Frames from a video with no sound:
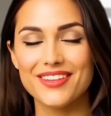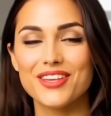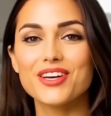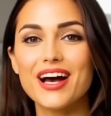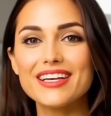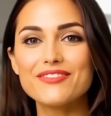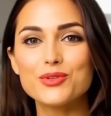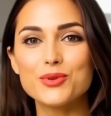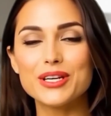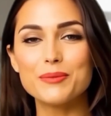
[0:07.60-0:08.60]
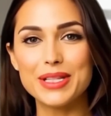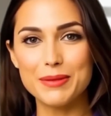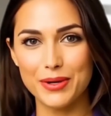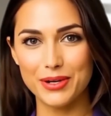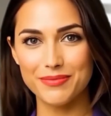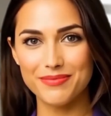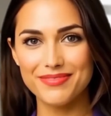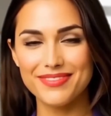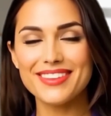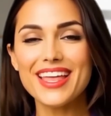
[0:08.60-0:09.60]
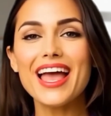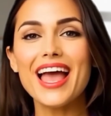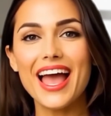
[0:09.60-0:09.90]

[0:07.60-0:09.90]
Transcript: they're not even real people. They're